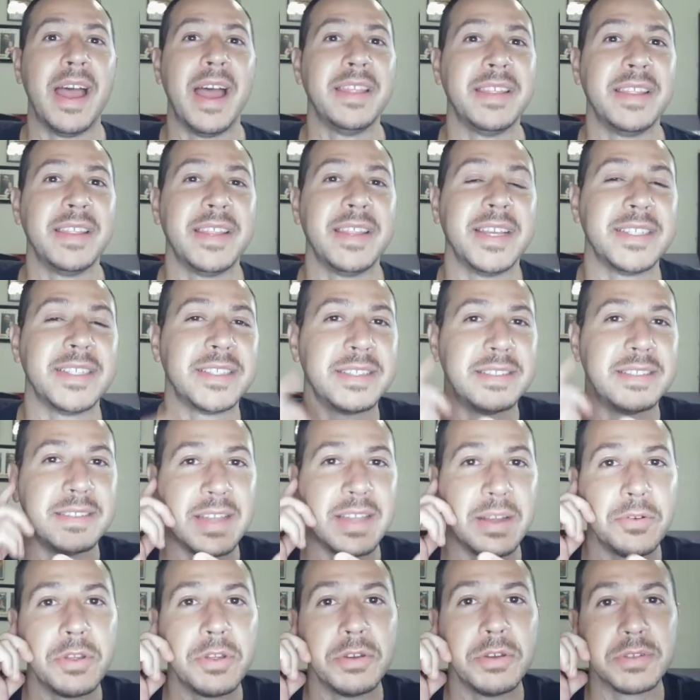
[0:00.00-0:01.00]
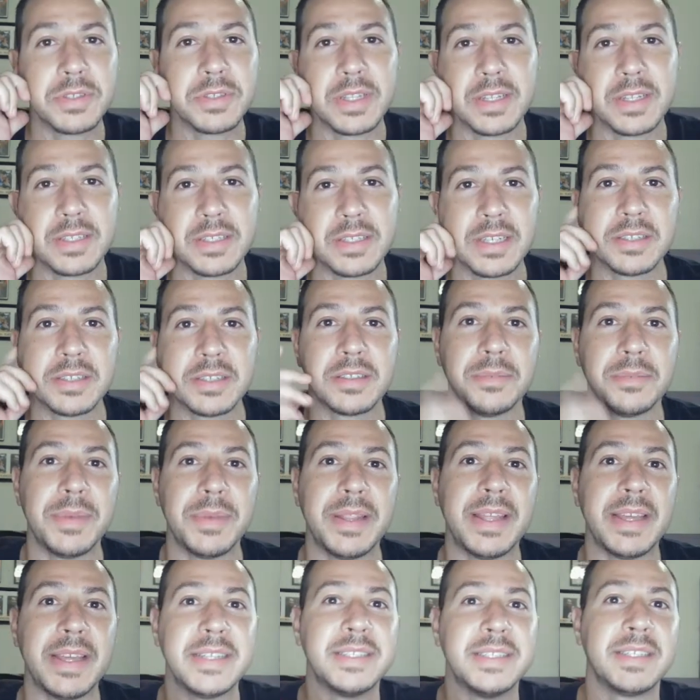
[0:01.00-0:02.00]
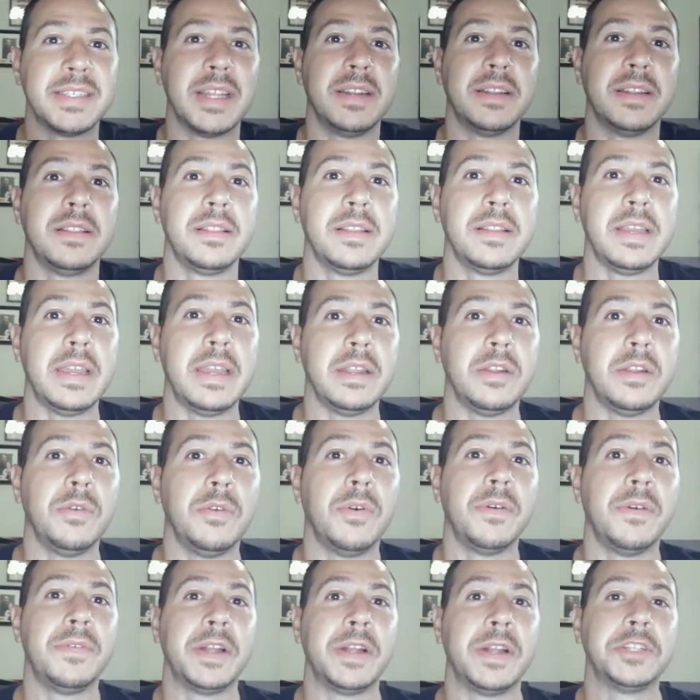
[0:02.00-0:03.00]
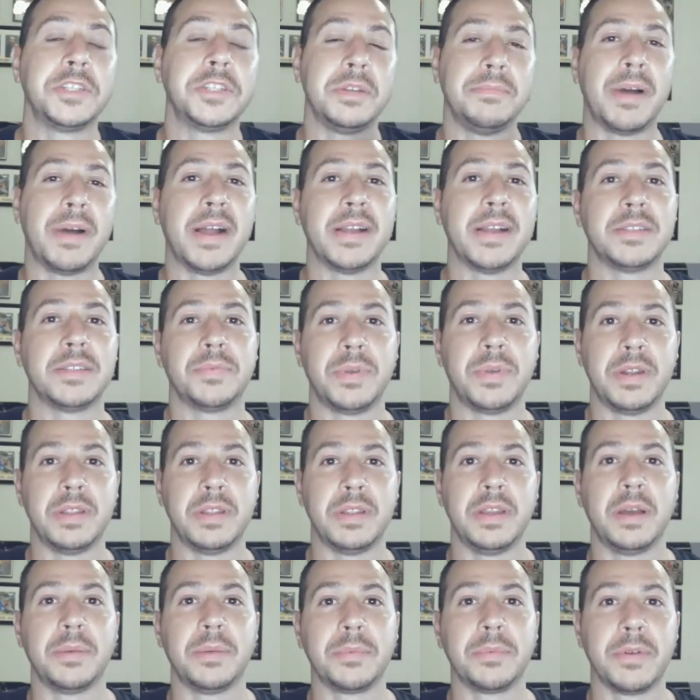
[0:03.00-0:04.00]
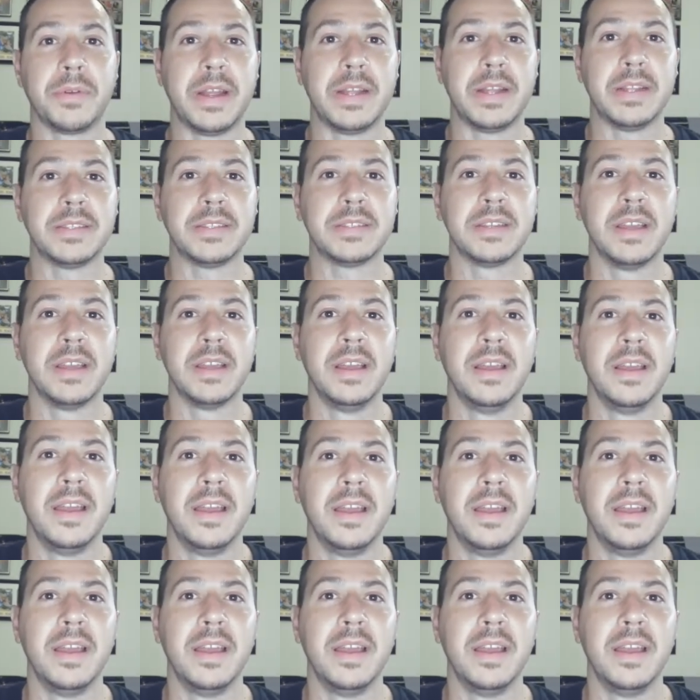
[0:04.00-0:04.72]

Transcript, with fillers: And then they, they're using the system and they send a lead who eventually buys one of the upgrades.